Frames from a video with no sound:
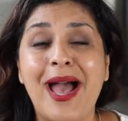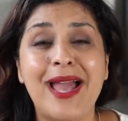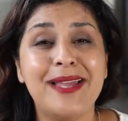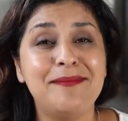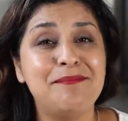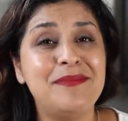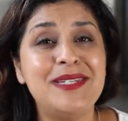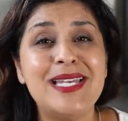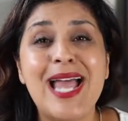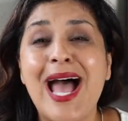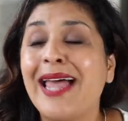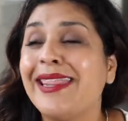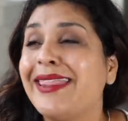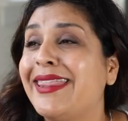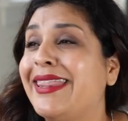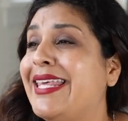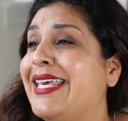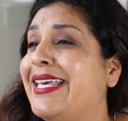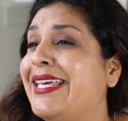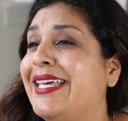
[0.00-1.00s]
I'm not
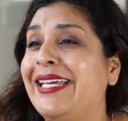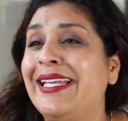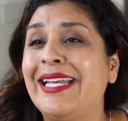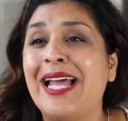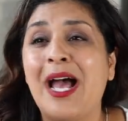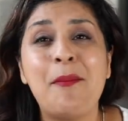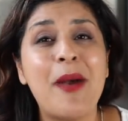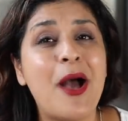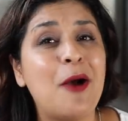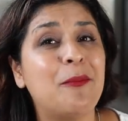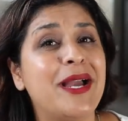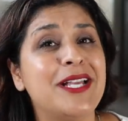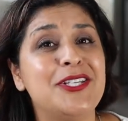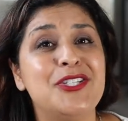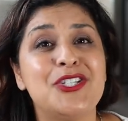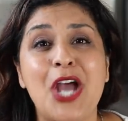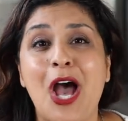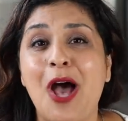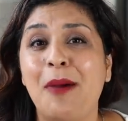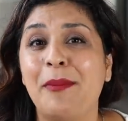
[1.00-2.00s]
thinking about my
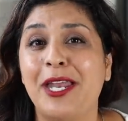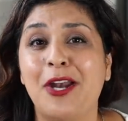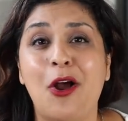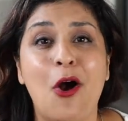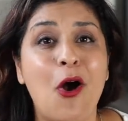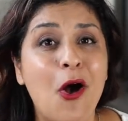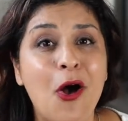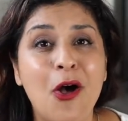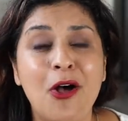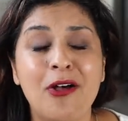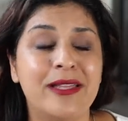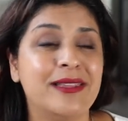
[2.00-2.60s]
job at all,